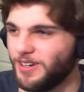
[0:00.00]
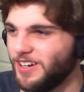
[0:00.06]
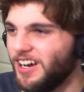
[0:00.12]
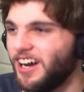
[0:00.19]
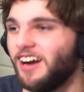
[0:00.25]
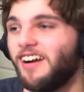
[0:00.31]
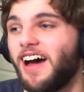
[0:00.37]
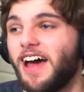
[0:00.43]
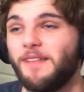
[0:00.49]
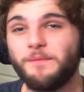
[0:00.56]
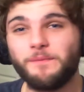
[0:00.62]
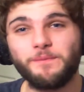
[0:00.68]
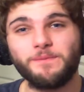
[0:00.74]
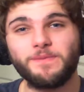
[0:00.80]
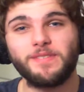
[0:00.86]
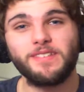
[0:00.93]
Alright,
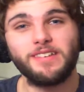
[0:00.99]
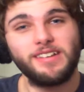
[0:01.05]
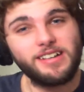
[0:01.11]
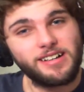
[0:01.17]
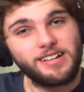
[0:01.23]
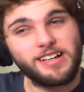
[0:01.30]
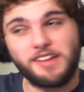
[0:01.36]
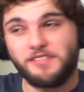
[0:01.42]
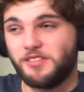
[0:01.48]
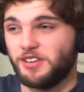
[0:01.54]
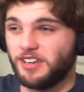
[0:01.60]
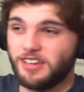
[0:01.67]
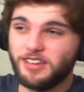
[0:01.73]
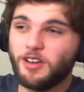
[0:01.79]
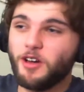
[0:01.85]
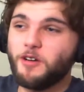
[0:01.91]
if you
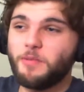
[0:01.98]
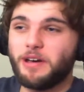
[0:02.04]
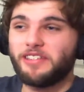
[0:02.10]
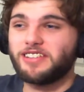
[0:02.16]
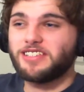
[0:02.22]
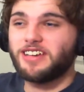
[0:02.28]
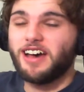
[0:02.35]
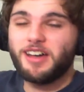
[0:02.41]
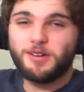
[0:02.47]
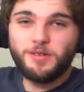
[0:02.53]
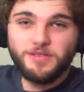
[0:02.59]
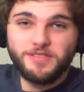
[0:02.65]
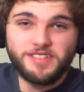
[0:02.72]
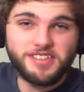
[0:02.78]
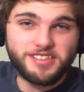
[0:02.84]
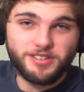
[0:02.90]
didn't know by the title,
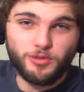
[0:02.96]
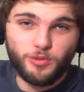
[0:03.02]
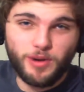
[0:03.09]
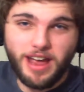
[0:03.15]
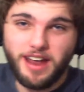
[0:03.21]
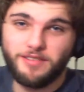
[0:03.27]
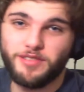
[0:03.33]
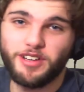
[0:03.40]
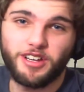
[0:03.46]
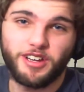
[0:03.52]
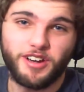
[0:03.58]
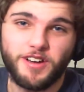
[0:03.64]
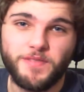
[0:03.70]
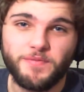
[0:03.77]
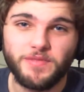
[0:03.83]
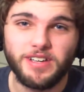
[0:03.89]
this is a rant video.